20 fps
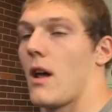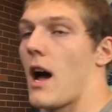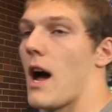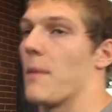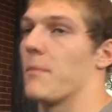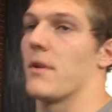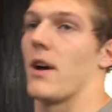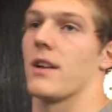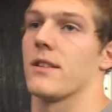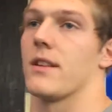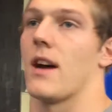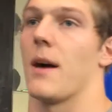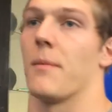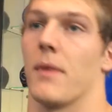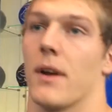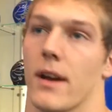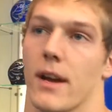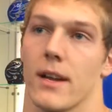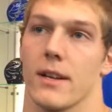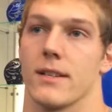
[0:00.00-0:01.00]
I'm not
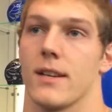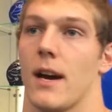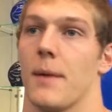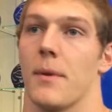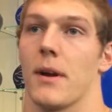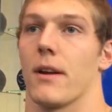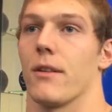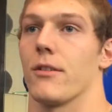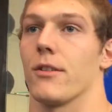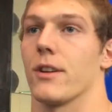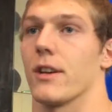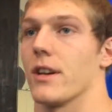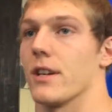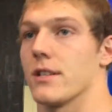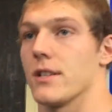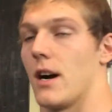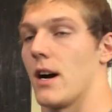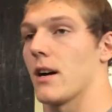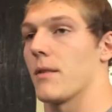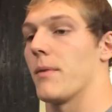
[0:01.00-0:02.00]
really gonna
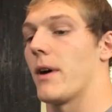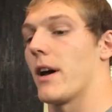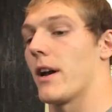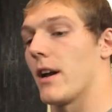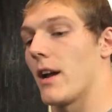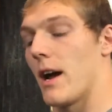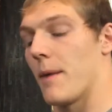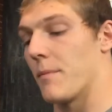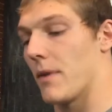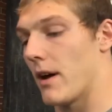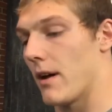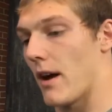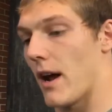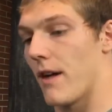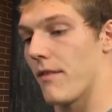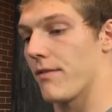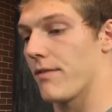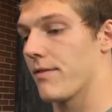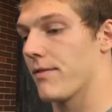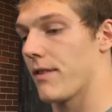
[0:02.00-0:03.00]
talk about it.
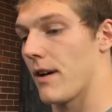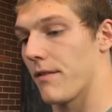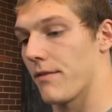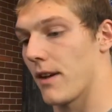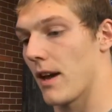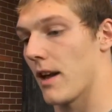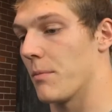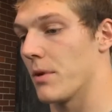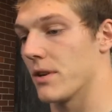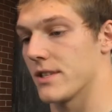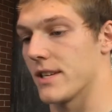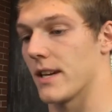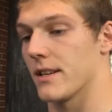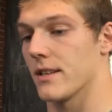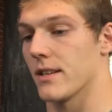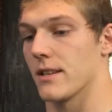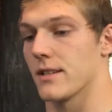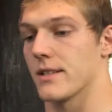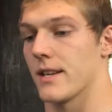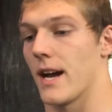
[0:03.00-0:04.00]
I've of pushed that
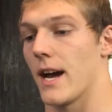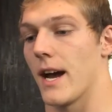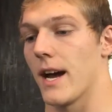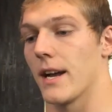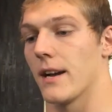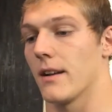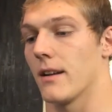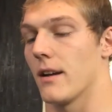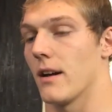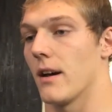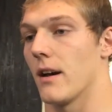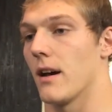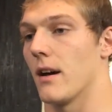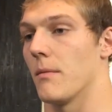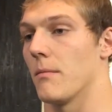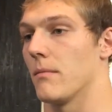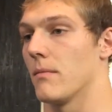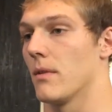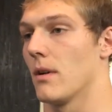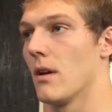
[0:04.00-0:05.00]
to the side.
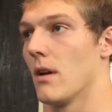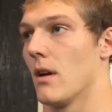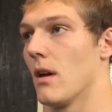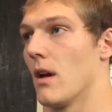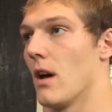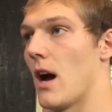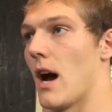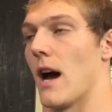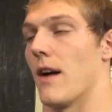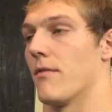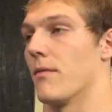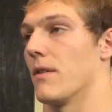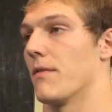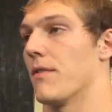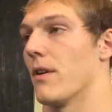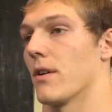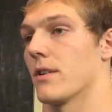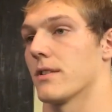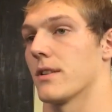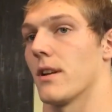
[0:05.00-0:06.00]
I haven't been
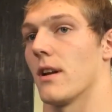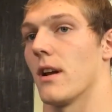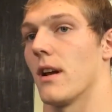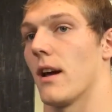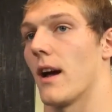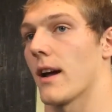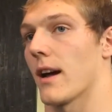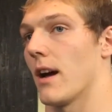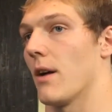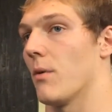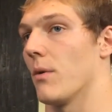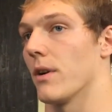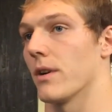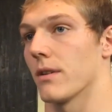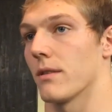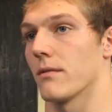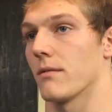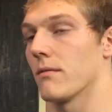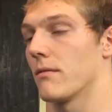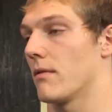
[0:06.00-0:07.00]
focusing on it.
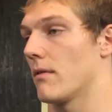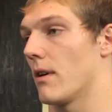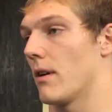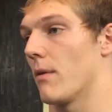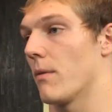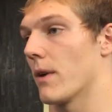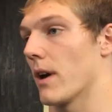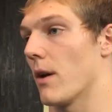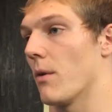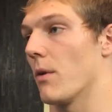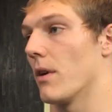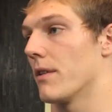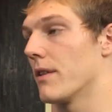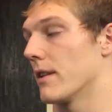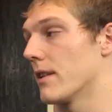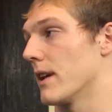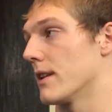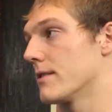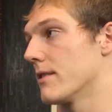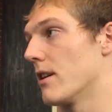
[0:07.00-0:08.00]
We got one
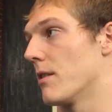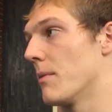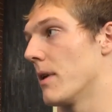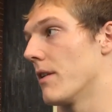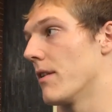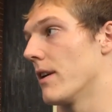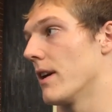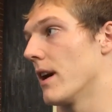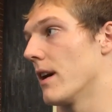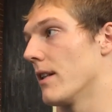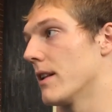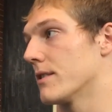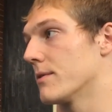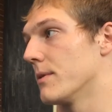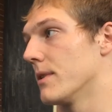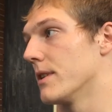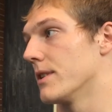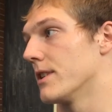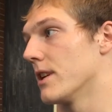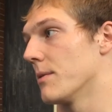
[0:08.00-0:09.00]
thing that's on our mind right now, and that's
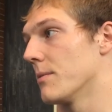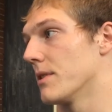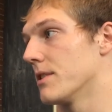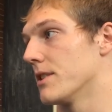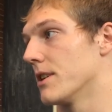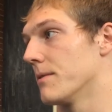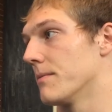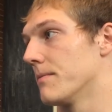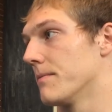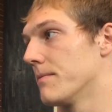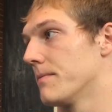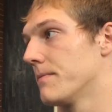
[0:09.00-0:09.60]
winning a championship.